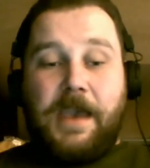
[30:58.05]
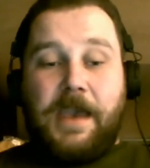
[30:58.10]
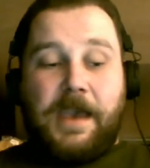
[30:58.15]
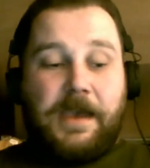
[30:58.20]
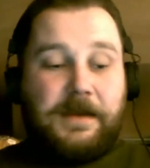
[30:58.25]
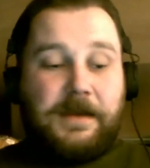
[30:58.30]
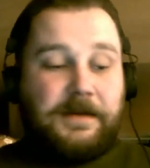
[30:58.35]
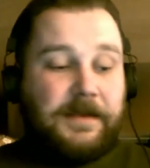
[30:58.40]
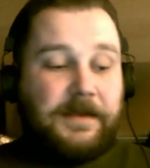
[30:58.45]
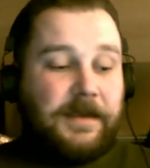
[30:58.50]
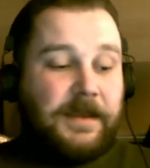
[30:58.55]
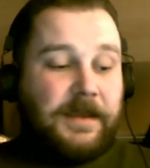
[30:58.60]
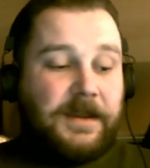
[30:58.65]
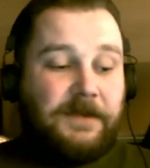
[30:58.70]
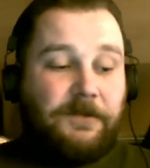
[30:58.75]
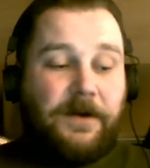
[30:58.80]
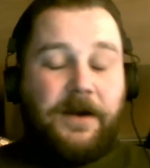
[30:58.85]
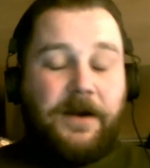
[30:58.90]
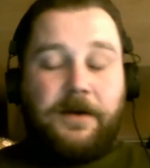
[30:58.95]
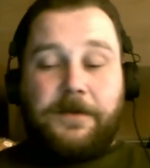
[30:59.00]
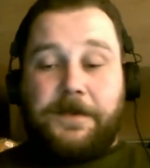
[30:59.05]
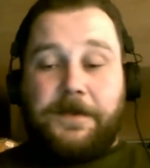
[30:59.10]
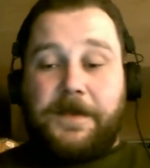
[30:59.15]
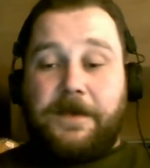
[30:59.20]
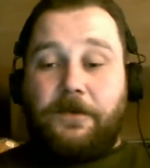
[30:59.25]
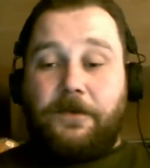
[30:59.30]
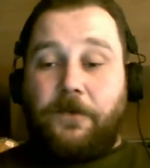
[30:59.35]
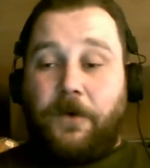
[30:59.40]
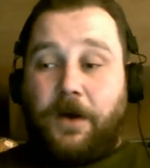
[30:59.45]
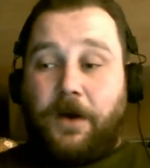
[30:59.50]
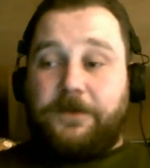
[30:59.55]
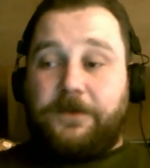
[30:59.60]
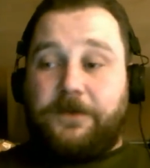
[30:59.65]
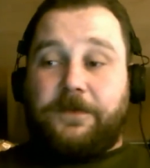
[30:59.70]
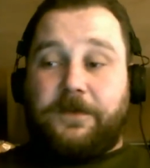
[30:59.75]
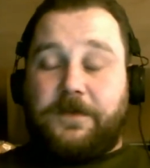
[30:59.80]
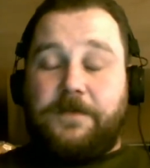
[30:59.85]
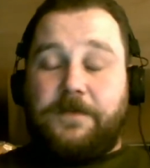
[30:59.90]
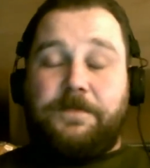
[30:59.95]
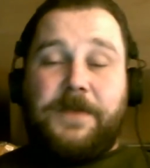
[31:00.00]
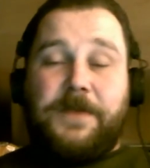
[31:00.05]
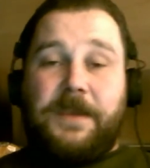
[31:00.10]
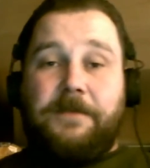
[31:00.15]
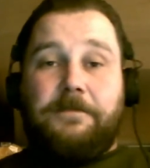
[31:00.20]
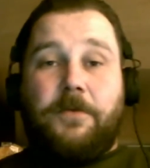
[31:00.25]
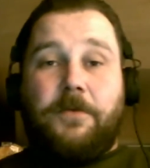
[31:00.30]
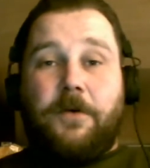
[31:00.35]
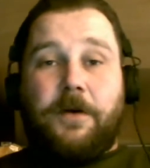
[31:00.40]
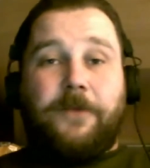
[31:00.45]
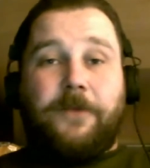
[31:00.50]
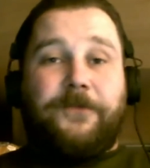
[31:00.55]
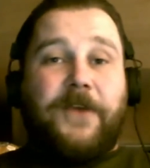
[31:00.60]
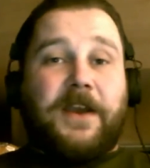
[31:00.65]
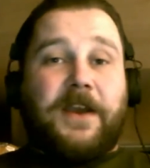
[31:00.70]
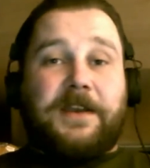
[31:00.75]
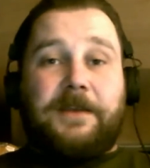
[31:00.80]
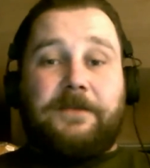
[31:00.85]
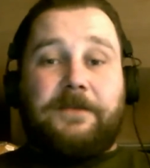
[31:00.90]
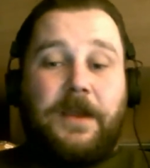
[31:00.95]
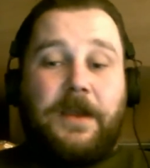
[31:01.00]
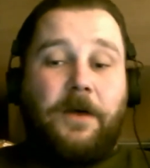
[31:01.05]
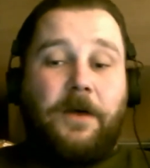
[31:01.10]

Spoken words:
and anywhere that wants to be more effective at